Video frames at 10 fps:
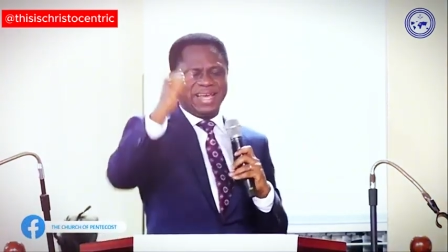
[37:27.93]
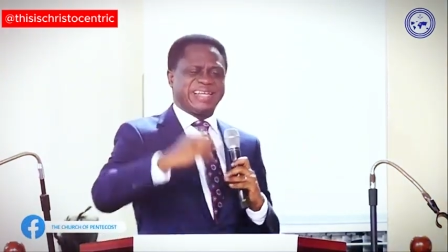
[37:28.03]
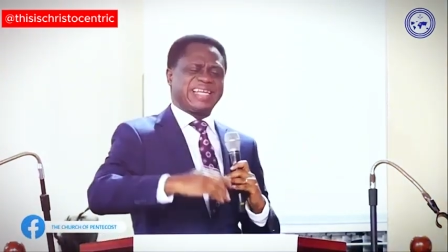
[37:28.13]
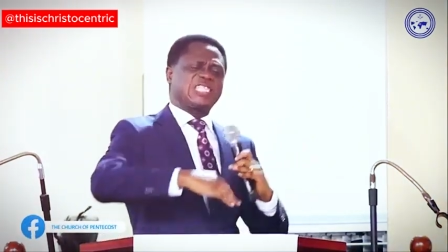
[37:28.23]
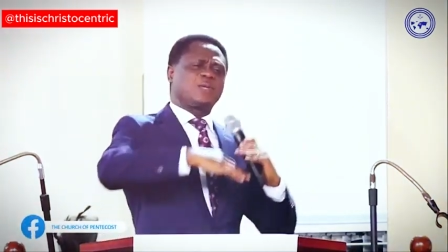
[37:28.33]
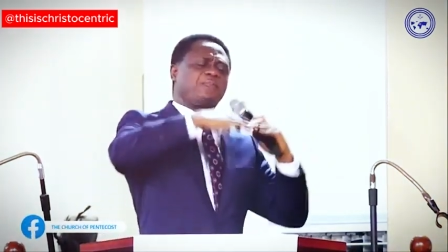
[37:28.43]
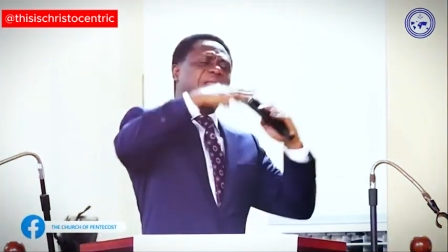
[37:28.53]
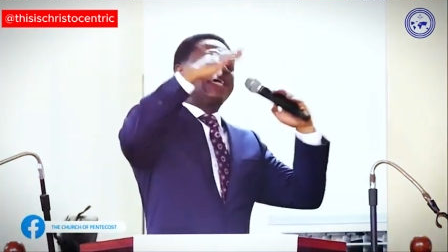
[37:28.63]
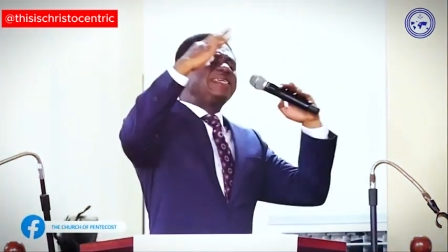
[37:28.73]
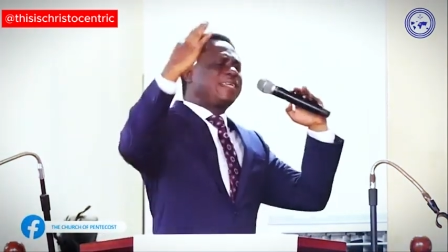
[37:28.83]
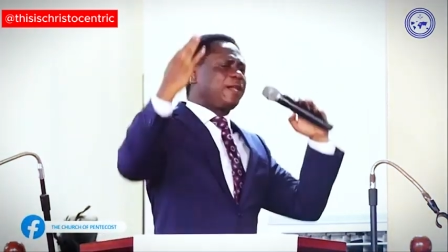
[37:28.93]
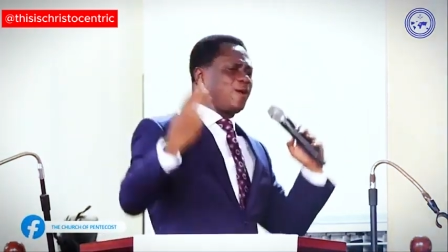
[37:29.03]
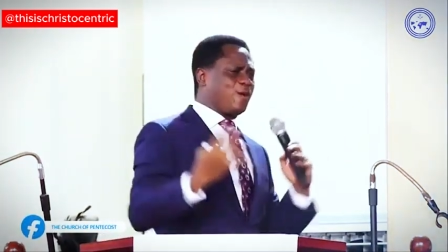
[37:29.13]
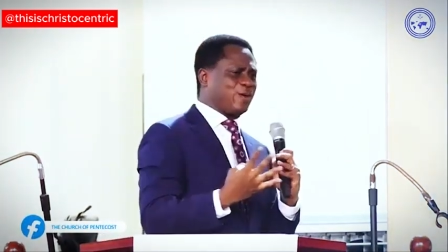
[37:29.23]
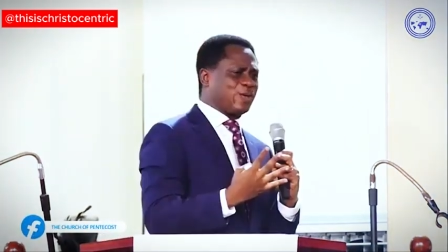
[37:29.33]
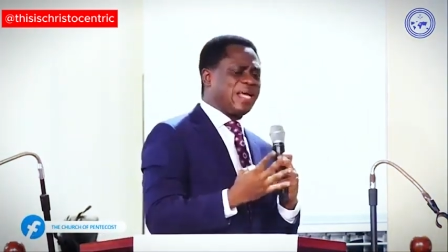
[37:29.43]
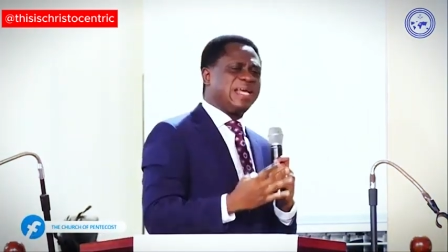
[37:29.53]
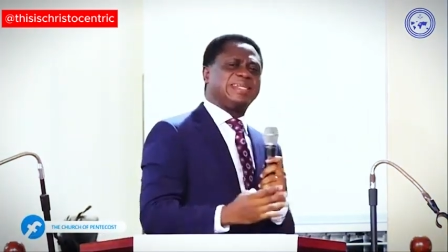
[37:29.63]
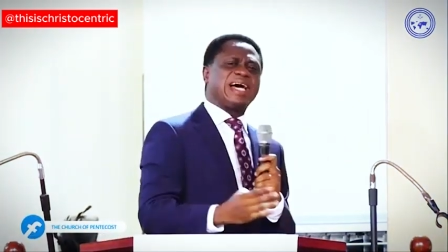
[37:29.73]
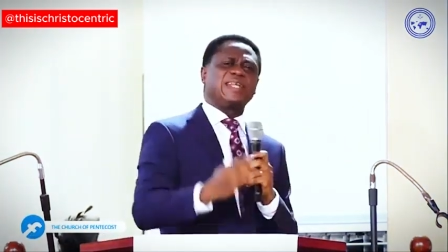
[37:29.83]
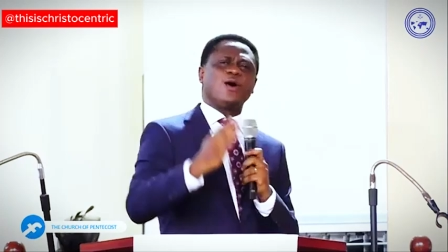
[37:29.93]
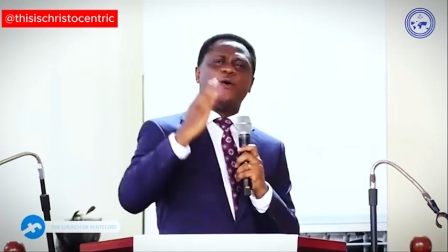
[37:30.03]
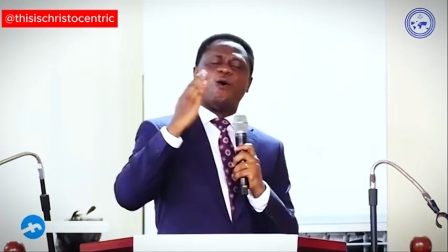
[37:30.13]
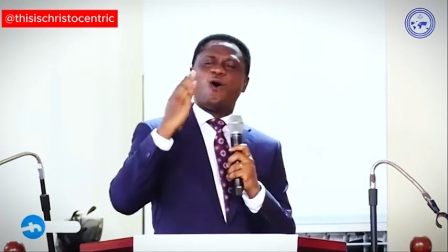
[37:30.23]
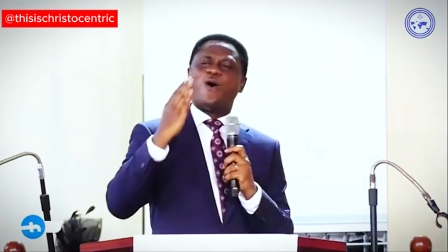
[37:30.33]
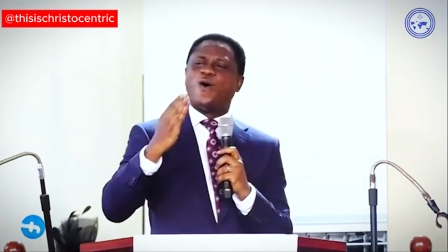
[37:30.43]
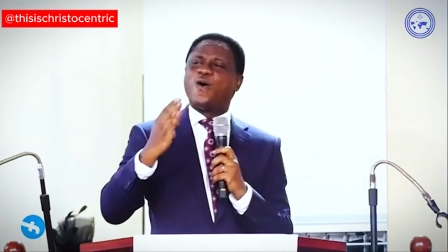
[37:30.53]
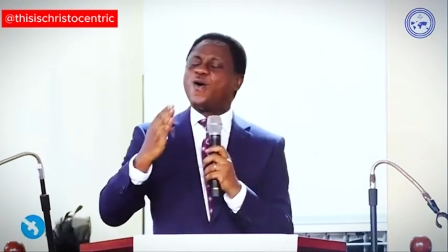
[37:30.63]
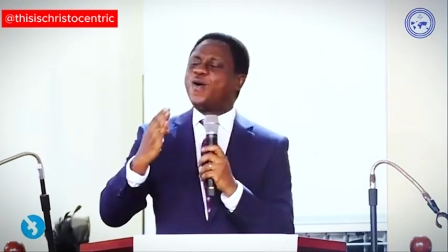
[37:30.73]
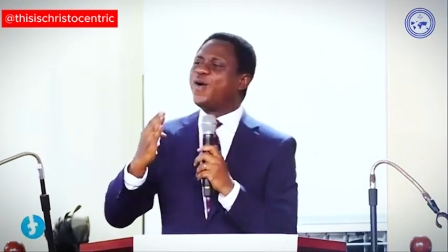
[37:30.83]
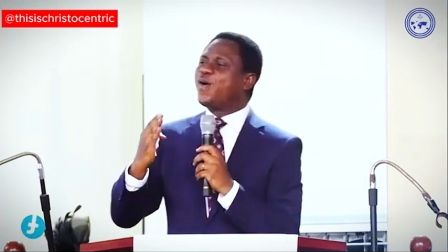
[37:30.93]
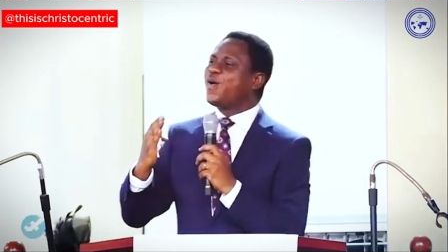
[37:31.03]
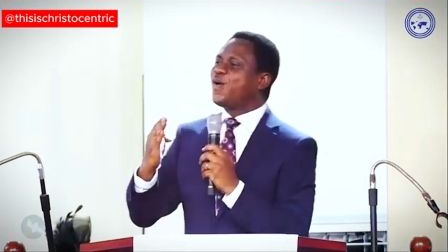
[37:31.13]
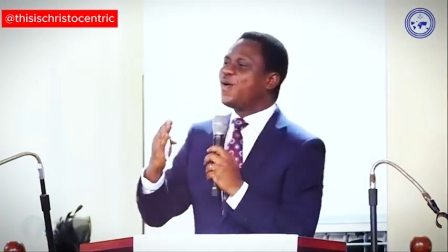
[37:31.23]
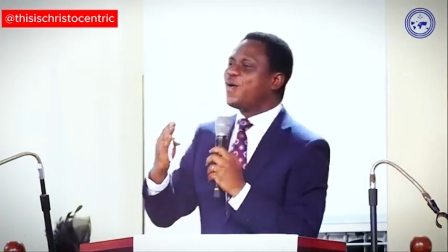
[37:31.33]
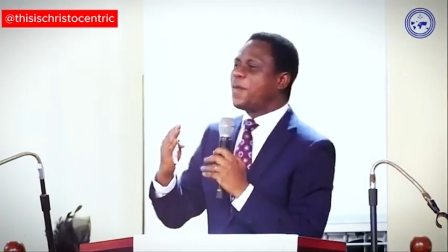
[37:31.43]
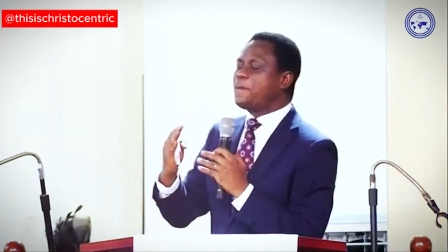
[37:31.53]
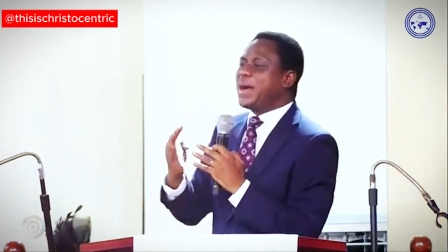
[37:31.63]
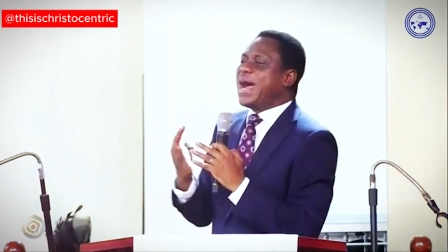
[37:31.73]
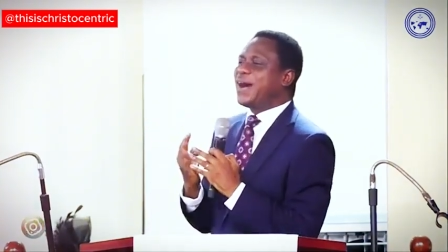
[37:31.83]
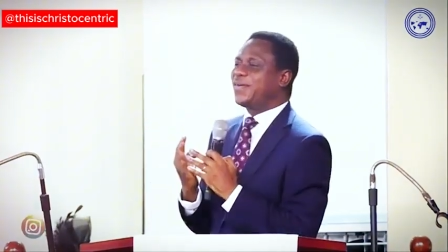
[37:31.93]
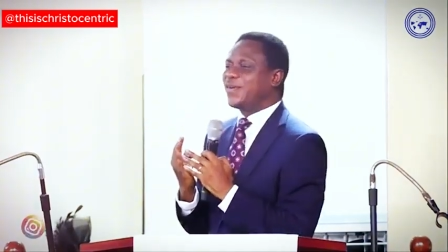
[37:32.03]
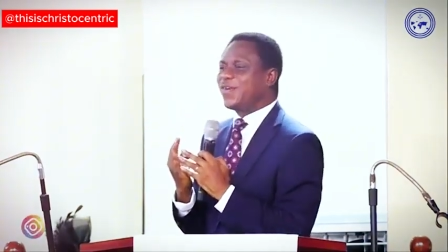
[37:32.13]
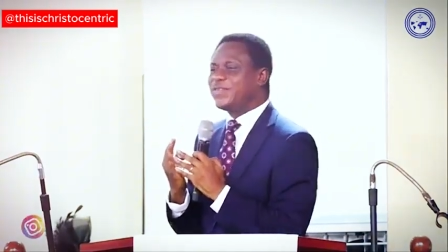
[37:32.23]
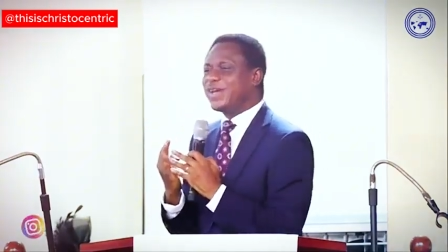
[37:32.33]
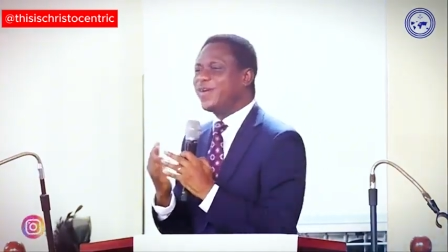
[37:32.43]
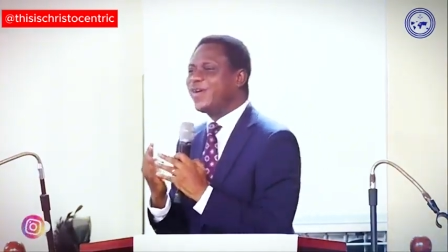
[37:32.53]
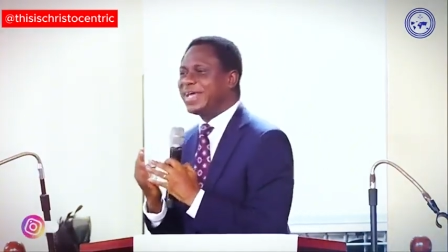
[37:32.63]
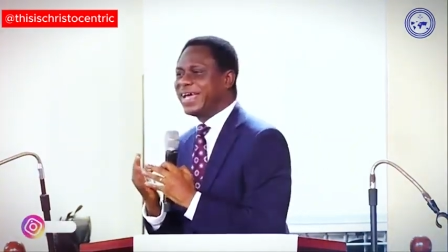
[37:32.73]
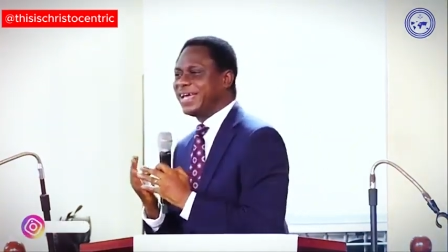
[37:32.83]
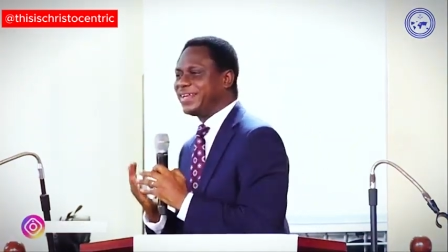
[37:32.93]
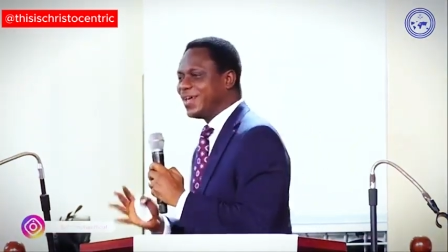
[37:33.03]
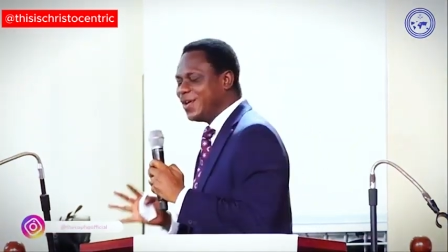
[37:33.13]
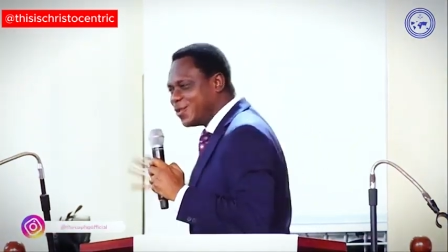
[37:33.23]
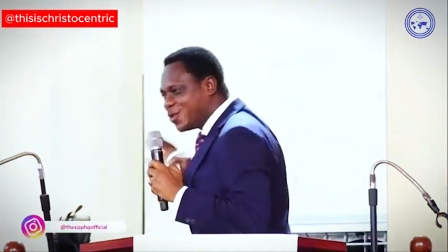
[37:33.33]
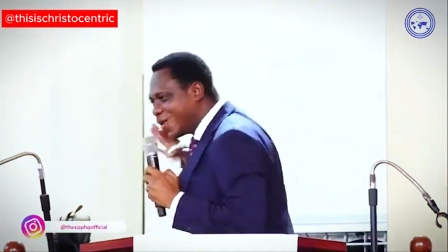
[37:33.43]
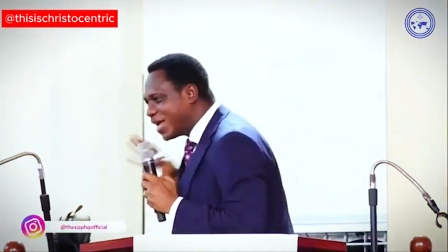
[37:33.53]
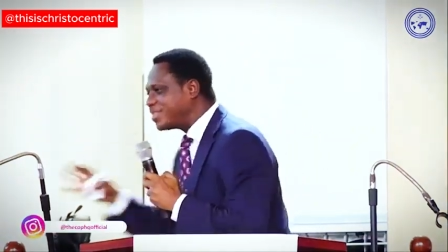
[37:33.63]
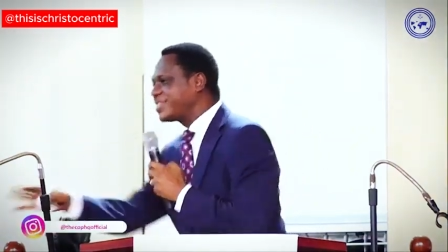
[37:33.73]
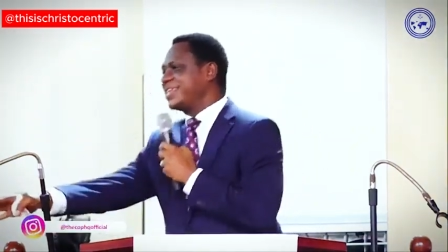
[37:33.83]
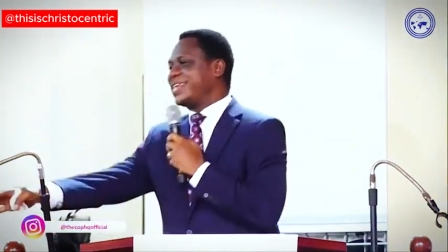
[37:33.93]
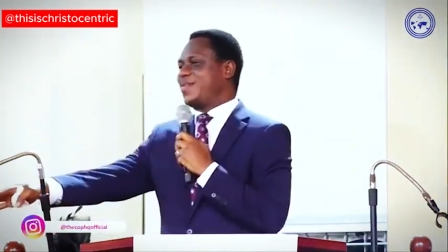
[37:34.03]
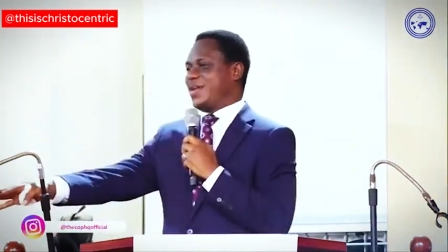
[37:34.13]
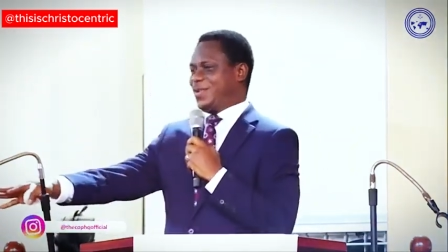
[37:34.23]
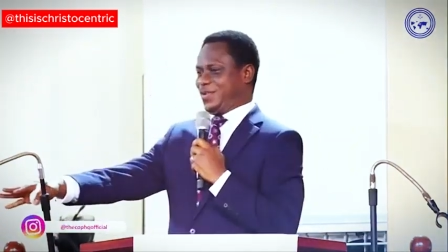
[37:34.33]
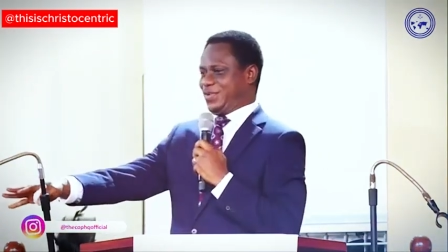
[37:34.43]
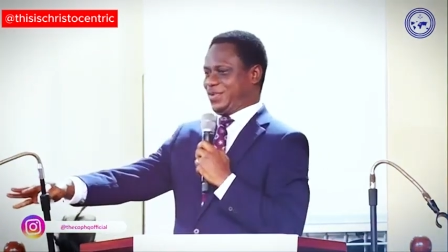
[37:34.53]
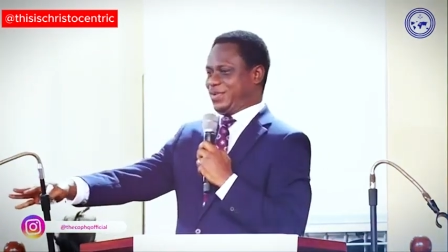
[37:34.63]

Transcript: It has pleased the Lord that the whole power of the Godhead dwells in our Lord,